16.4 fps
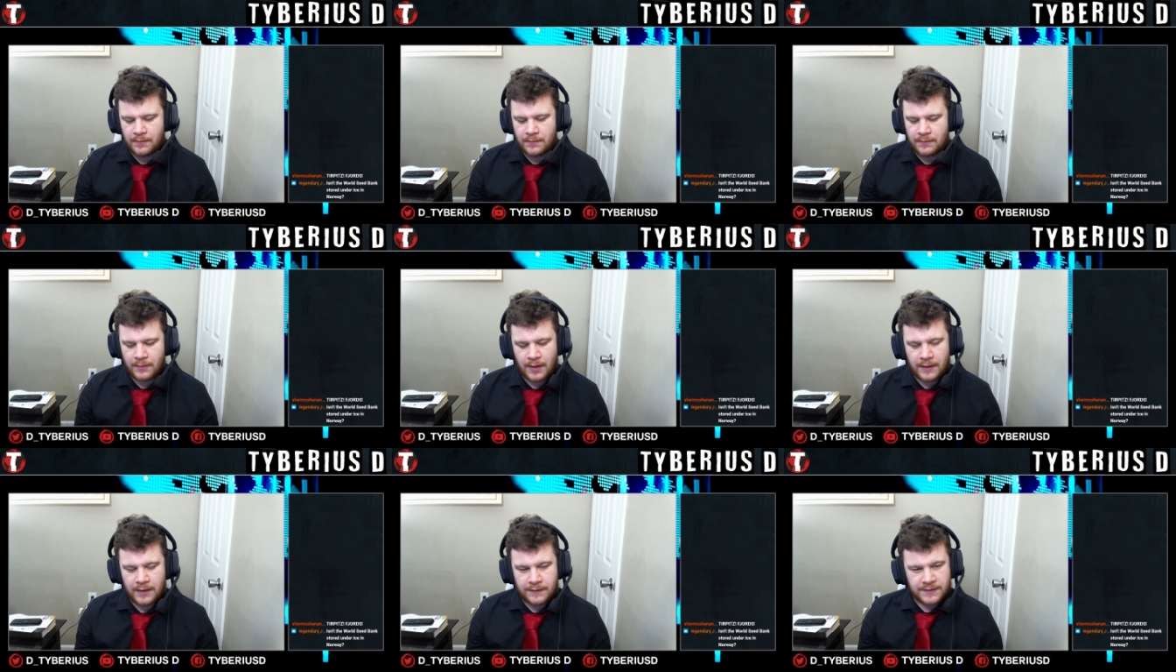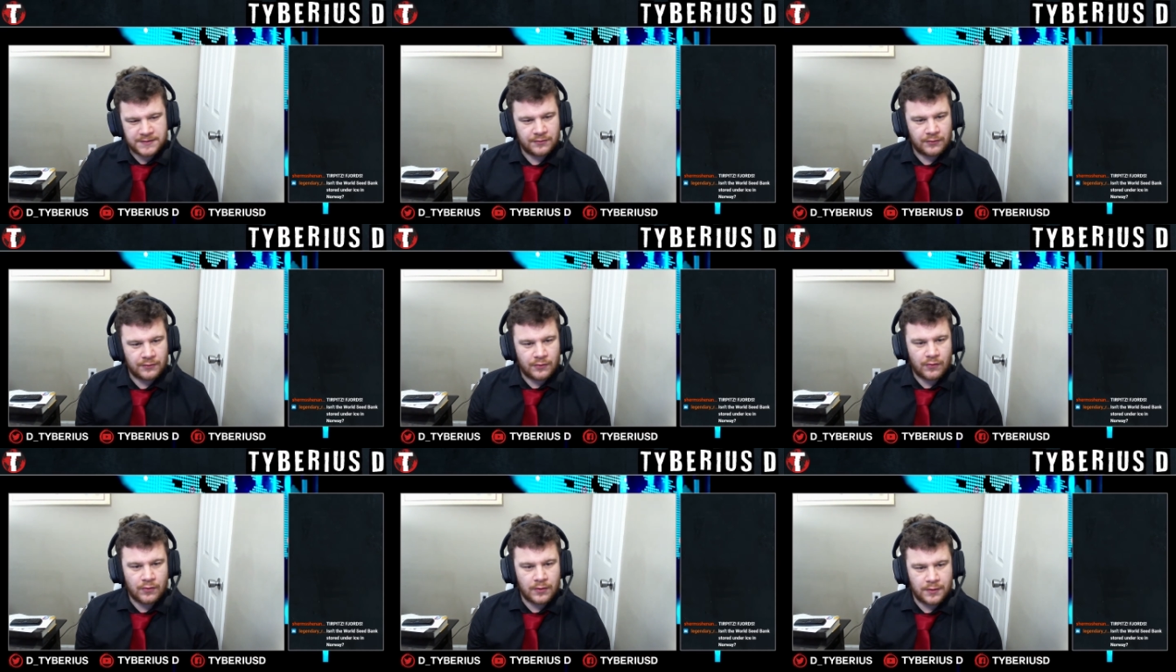these little
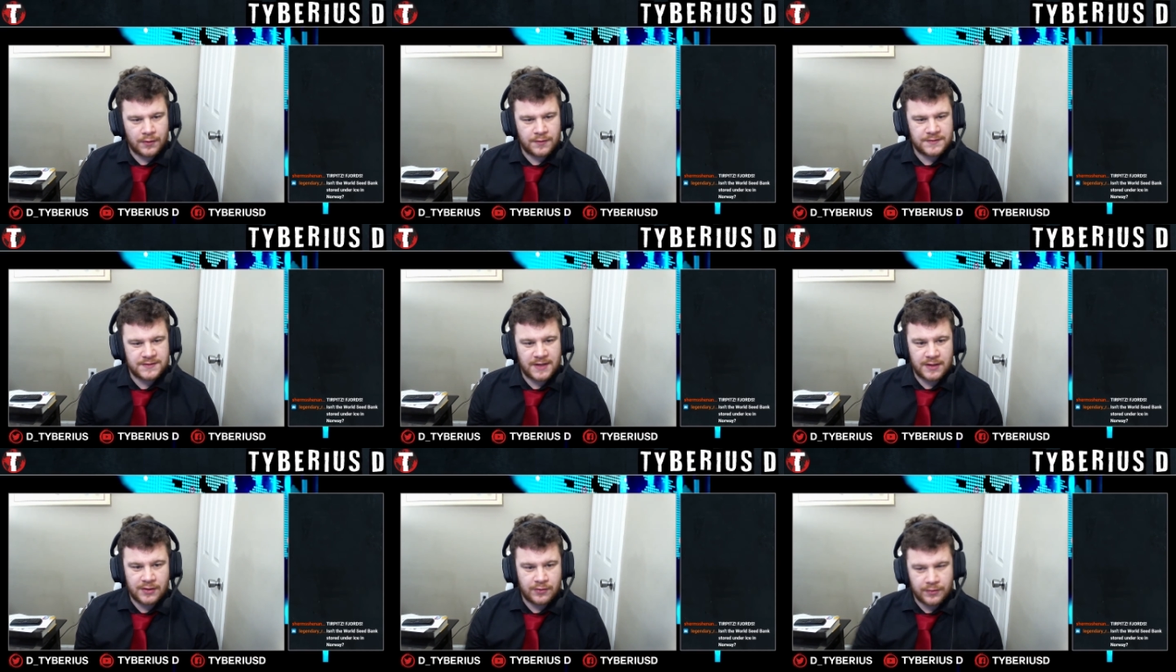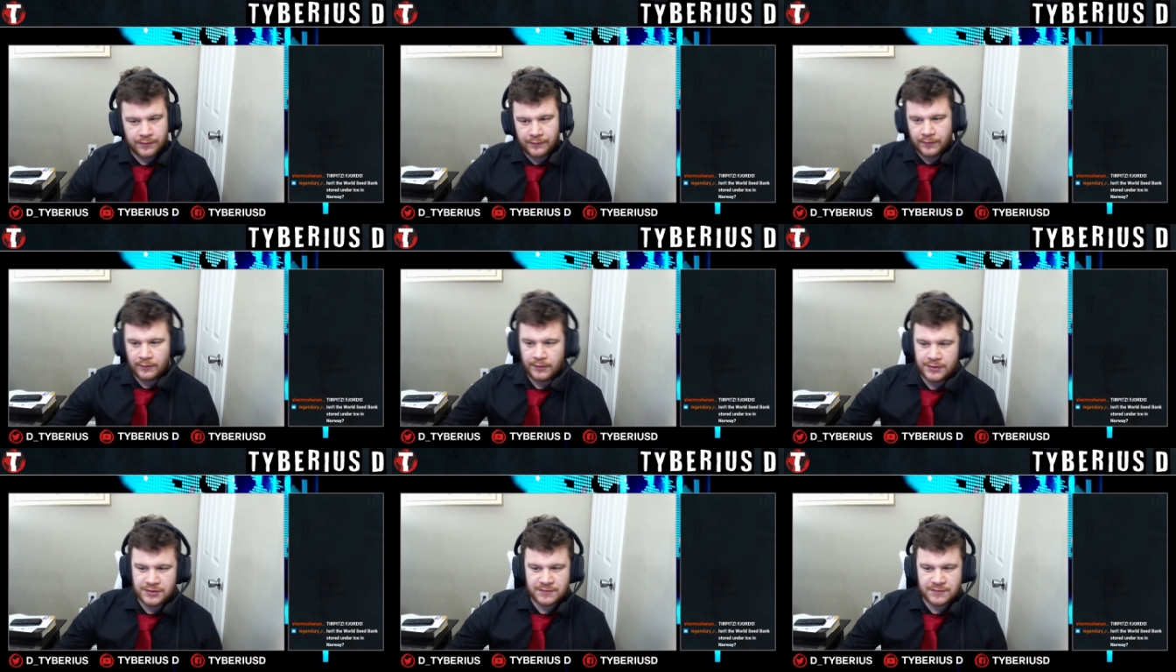corners, and you can
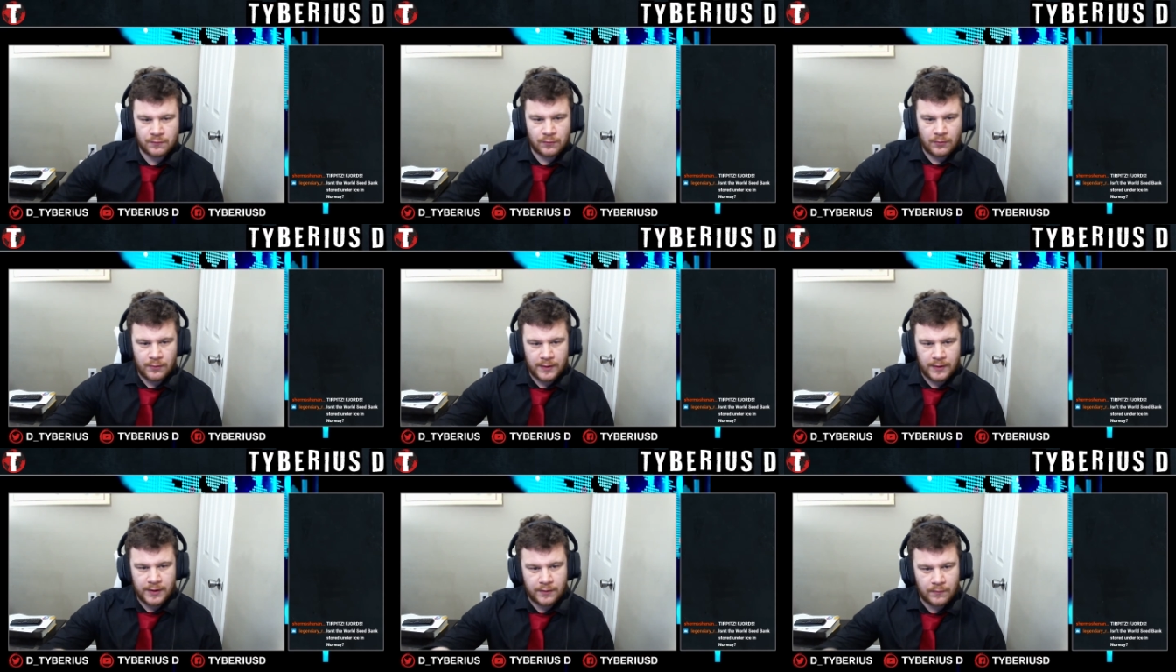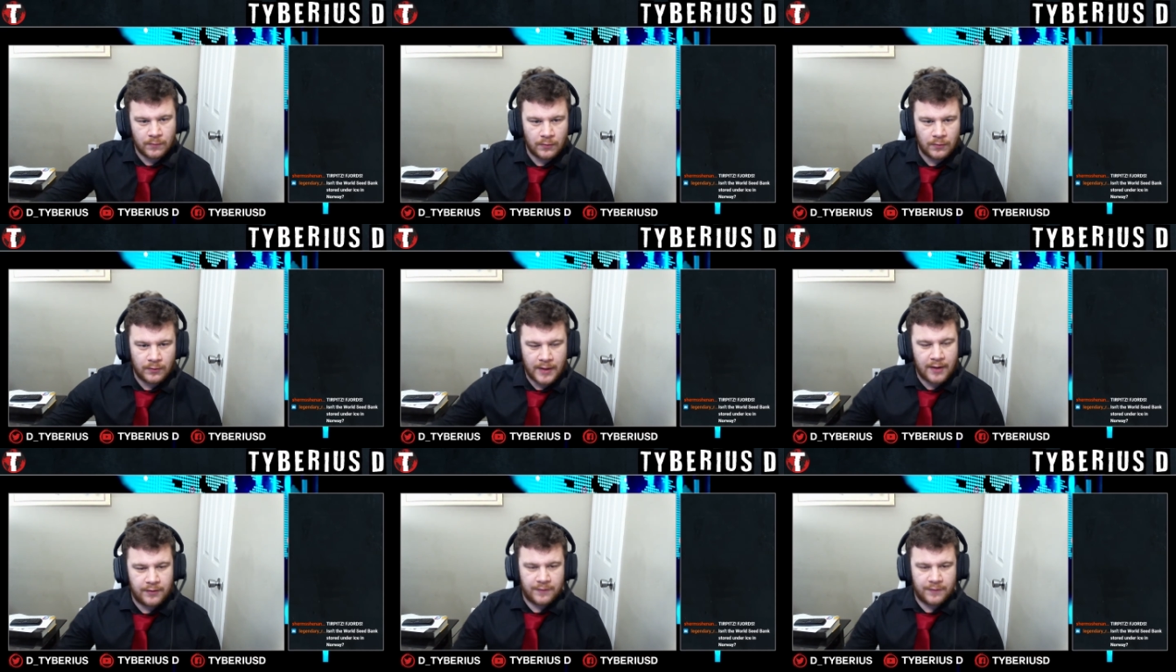literally just roll in and roll
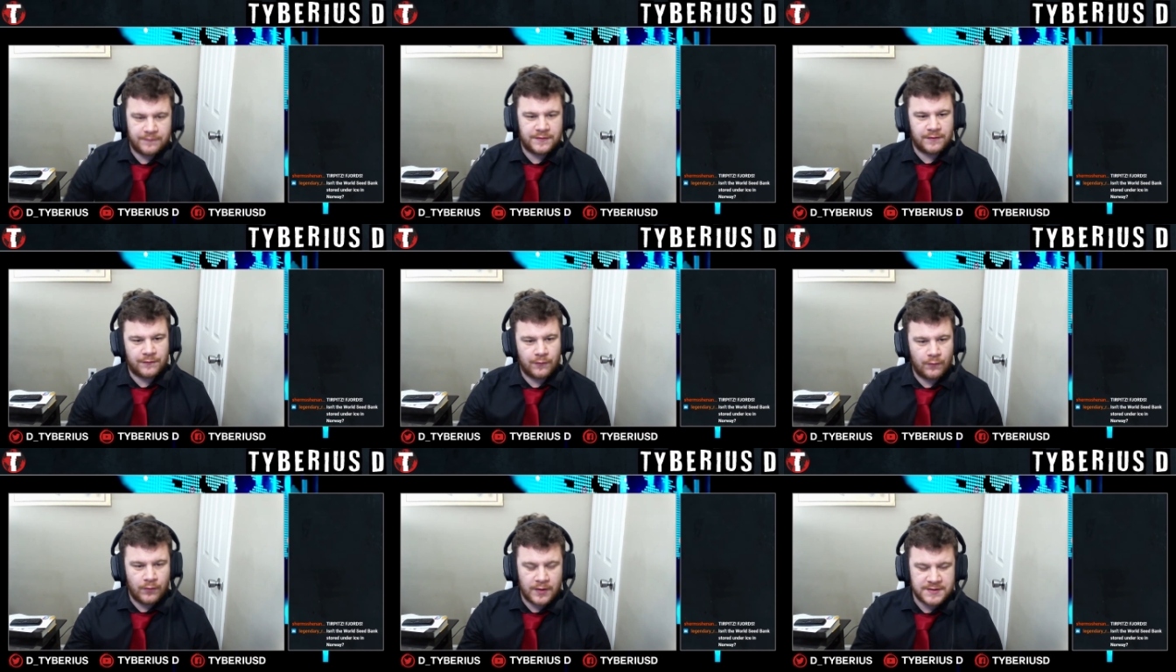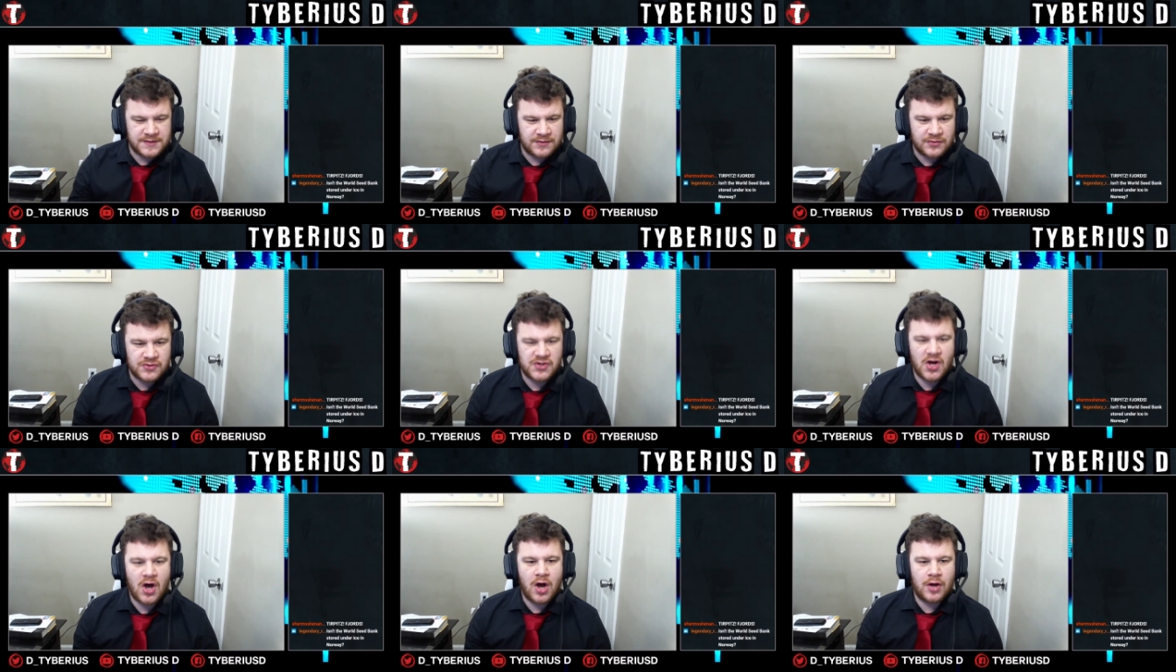out of different ones, and
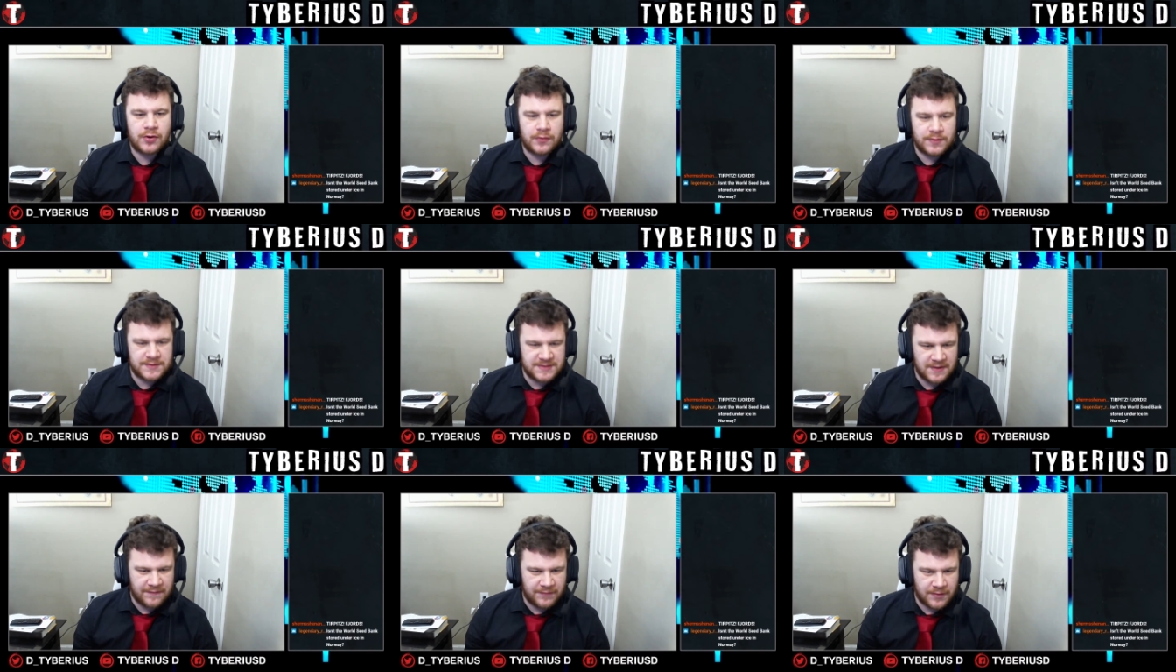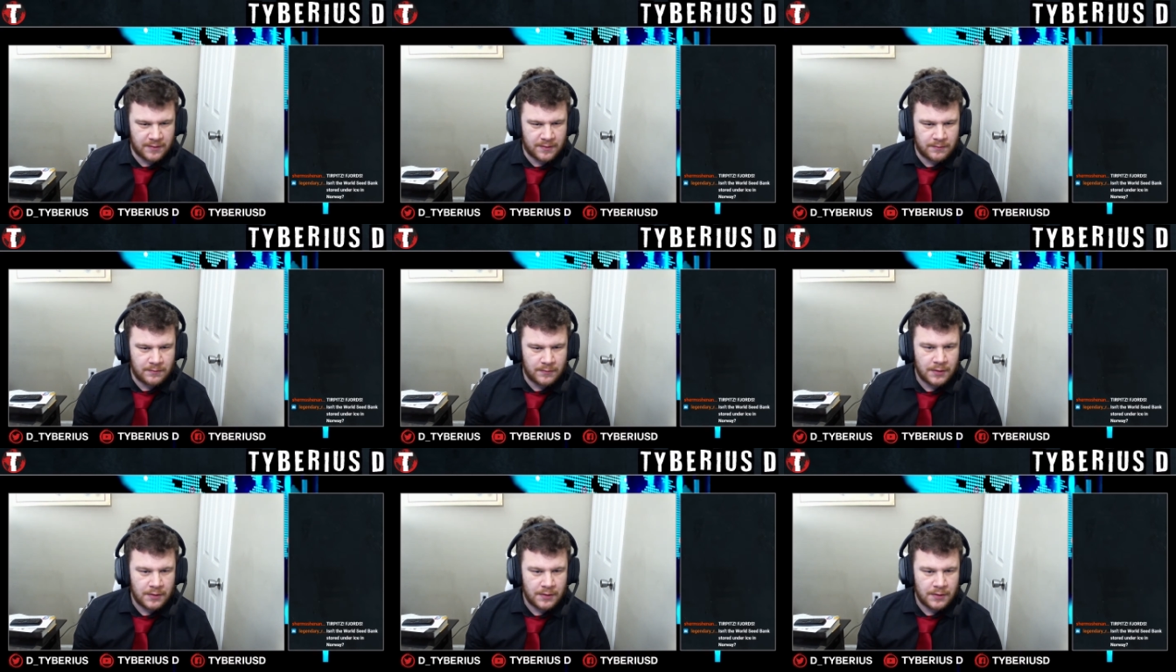there's hundreds of them.